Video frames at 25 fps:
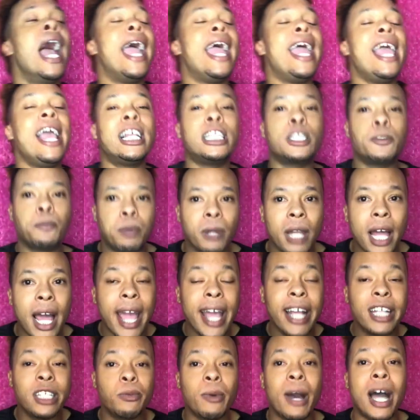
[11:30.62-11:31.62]

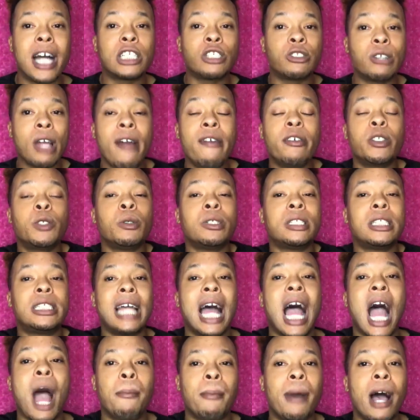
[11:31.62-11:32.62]
explains why Travis was
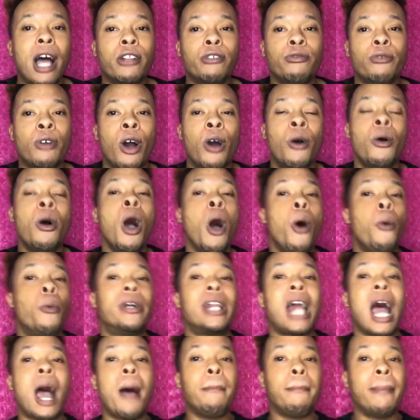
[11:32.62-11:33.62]
down my throat when
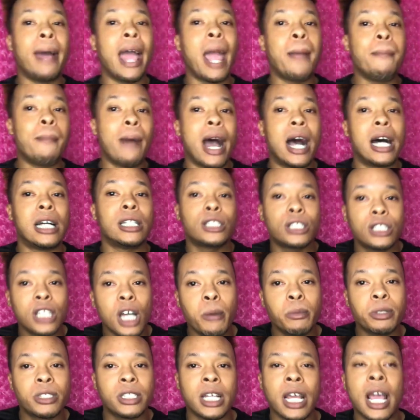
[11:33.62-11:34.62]
I made my
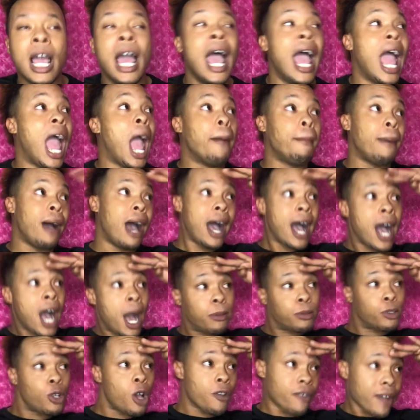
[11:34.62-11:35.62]
assumption and my
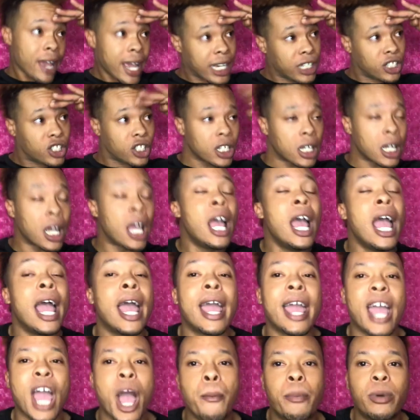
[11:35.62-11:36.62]
observation
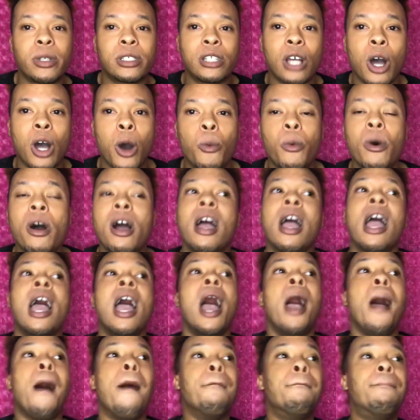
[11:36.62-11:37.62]
in episode one
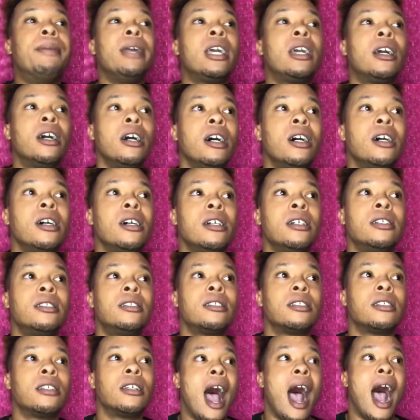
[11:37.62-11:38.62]
because
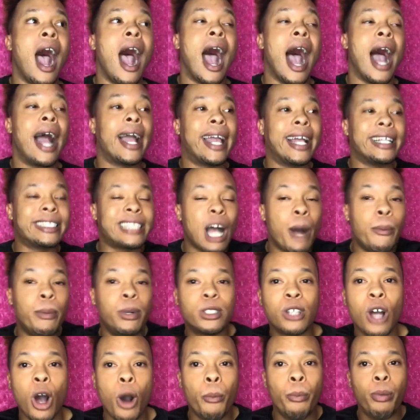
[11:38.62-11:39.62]
I guess I was
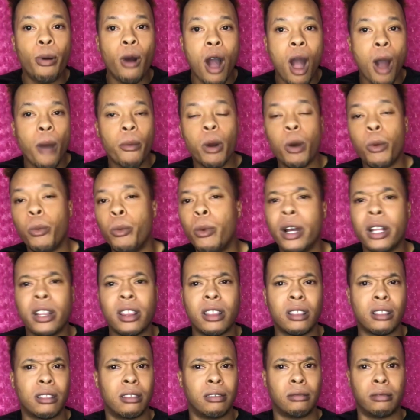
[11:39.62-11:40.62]
on par with
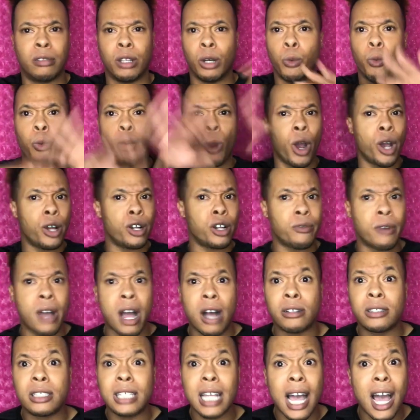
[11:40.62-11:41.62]
what the word
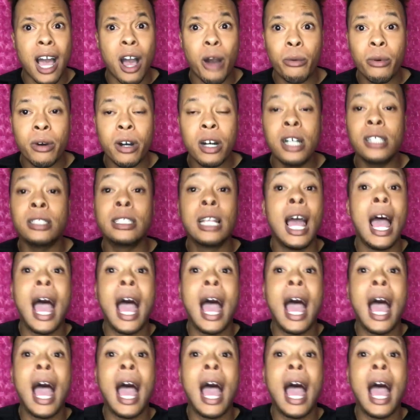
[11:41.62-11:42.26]
around town was.